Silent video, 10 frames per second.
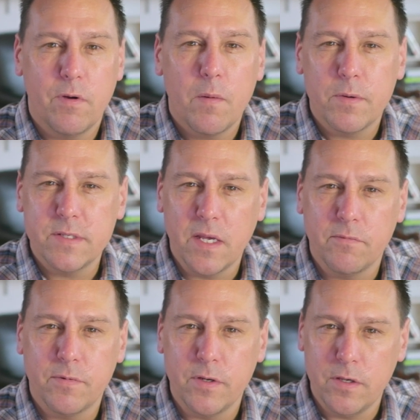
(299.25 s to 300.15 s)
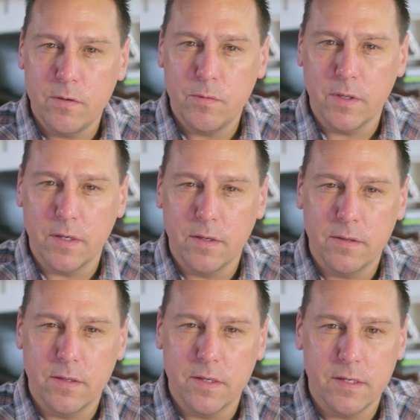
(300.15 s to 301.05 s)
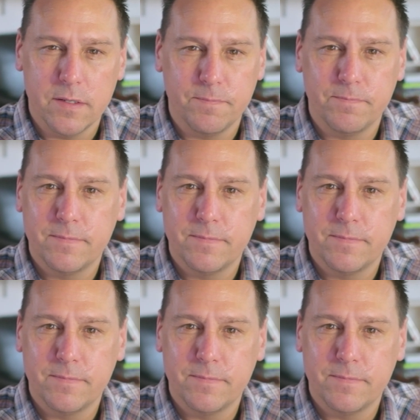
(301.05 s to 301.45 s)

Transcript: represent for you the